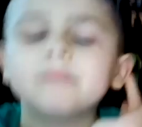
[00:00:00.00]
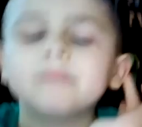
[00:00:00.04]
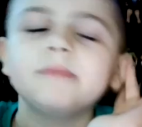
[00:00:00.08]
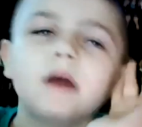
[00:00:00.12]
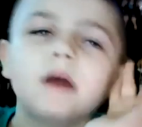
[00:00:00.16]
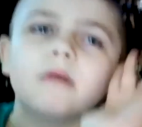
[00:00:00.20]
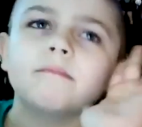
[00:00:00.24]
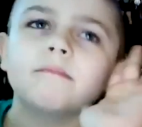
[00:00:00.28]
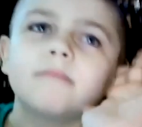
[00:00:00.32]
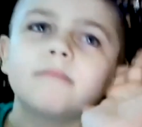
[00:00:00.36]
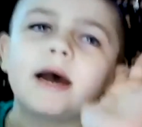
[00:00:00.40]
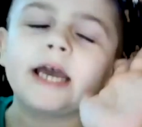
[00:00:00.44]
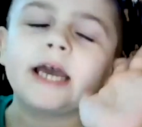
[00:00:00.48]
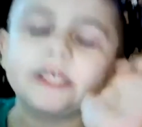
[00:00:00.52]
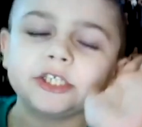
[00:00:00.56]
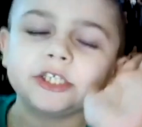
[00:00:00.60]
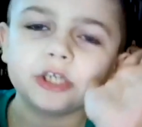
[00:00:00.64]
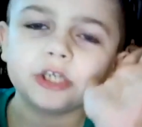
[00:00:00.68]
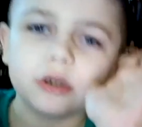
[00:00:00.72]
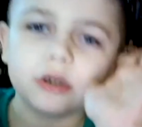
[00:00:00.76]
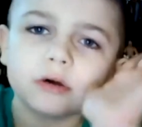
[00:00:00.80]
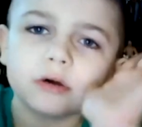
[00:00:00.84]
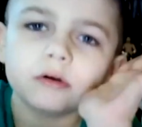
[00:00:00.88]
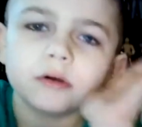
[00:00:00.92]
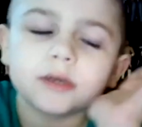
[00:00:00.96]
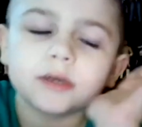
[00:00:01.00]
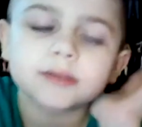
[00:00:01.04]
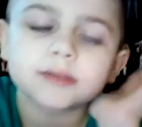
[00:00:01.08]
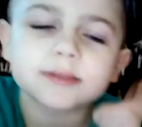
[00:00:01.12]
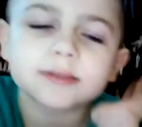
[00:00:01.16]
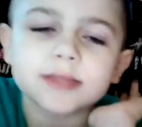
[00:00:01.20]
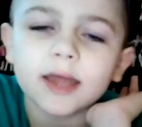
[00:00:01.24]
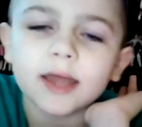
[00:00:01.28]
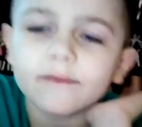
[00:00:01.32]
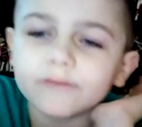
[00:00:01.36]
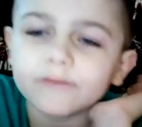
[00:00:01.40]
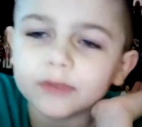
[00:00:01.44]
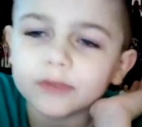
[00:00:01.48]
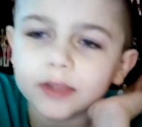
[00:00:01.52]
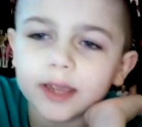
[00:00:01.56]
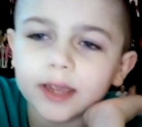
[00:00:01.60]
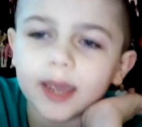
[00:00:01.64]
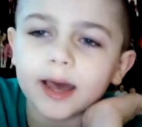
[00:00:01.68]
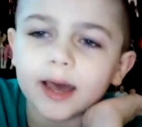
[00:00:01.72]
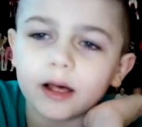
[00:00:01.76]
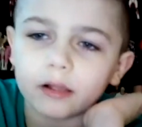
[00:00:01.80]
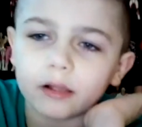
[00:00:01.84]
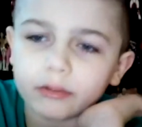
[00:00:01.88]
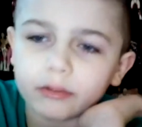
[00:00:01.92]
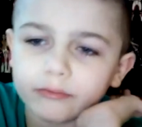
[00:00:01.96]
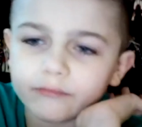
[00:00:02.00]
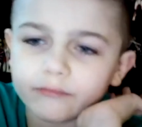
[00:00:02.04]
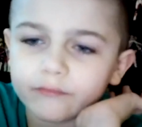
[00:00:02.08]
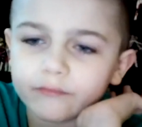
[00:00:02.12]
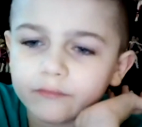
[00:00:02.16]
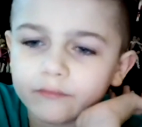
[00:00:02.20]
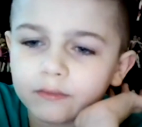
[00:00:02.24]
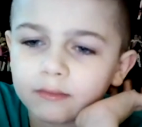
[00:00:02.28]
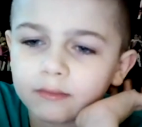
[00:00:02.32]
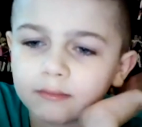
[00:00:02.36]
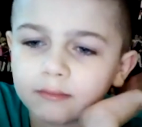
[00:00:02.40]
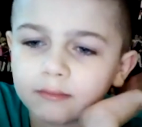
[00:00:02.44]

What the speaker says: No. My show is definitely Elf.